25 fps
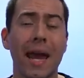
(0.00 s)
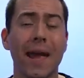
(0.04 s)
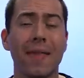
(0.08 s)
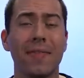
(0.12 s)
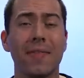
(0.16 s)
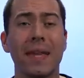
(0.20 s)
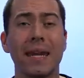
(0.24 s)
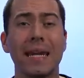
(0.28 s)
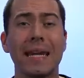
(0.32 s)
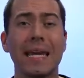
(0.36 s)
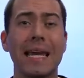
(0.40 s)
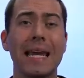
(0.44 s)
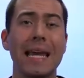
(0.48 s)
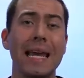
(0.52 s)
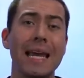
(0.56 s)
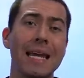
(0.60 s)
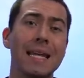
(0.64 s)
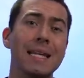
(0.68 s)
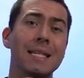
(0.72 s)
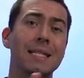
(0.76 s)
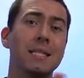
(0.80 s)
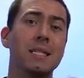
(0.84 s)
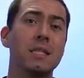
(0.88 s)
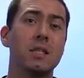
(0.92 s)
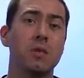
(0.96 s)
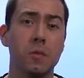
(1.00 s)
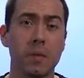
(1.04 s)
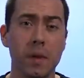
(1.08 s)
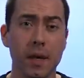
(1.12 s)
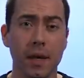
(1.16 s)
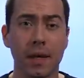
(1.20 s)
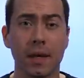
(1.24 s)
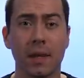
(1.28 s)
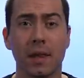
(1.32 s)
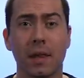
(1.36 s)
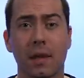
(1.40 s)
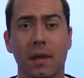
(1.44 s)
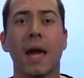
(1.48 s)
and then Ian
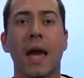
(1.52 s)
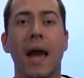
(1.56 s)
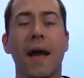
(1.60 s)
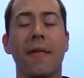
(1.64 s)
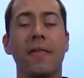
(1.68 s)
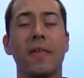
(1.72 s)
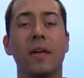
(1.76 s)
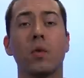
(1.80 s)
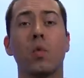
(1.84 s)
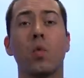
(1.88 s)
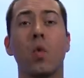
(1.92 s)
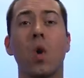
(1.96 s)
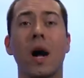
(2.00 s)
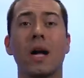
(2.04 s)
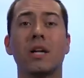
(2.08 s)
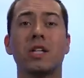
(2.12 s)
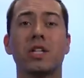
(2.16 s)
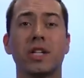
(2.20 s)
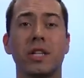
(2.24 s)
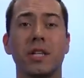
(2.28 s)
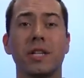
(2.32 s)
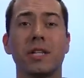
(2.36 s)
Smith. And then watch